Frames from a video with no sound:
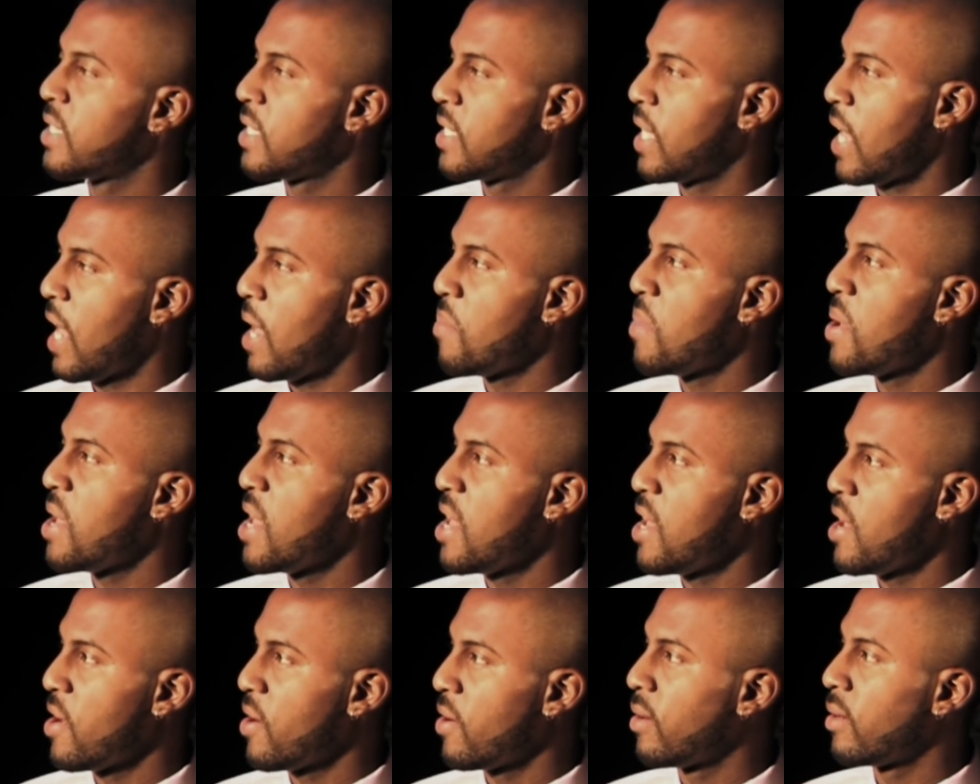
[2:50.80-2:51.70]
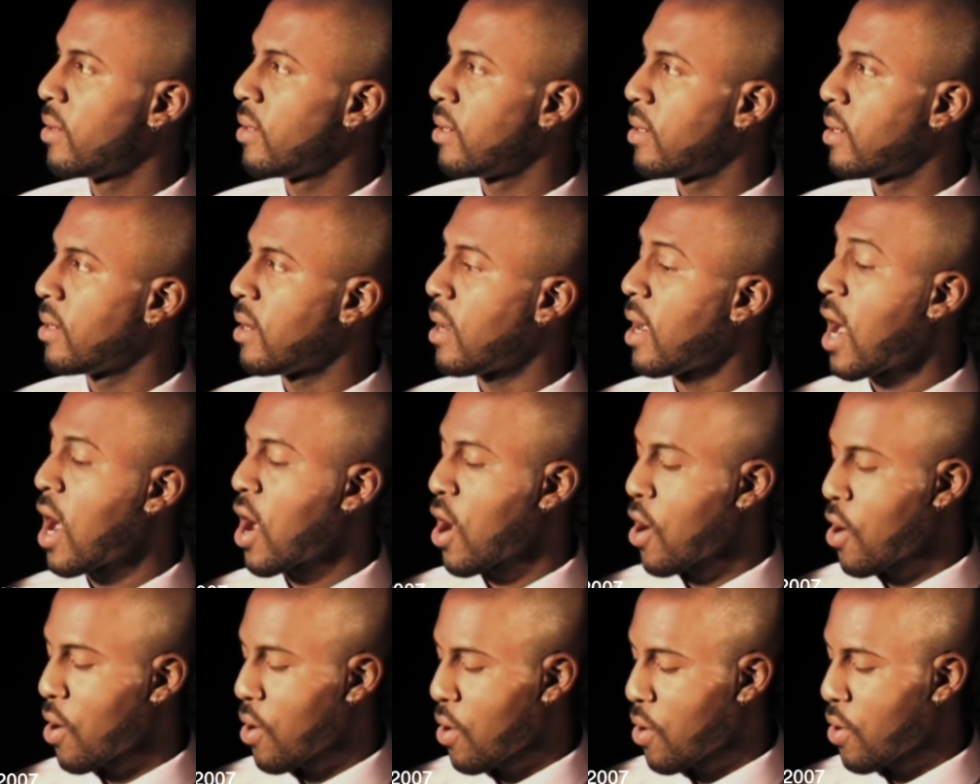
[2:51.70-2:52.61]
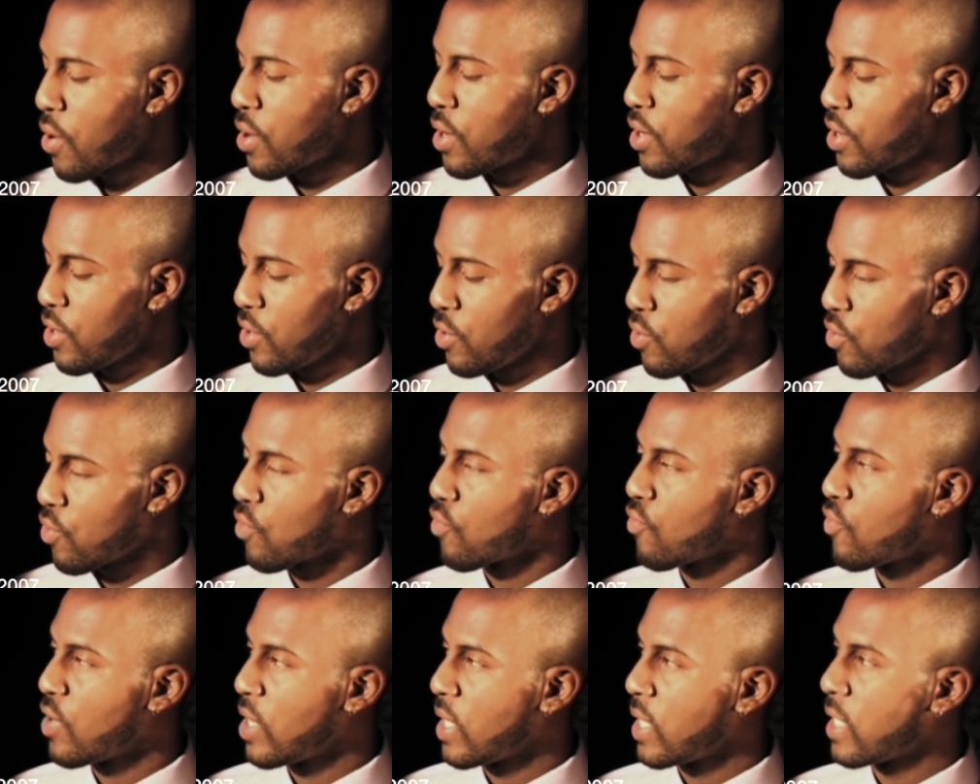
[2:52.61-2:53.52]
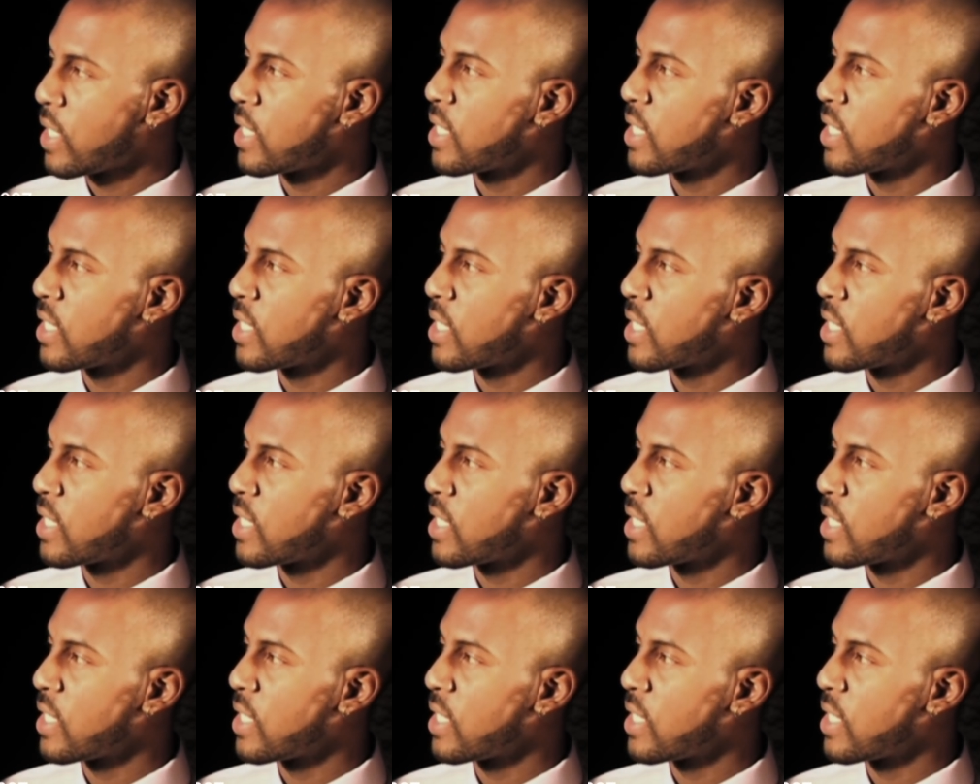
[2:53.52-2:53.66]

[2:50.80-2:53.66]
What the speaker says: Same here. I heard you could really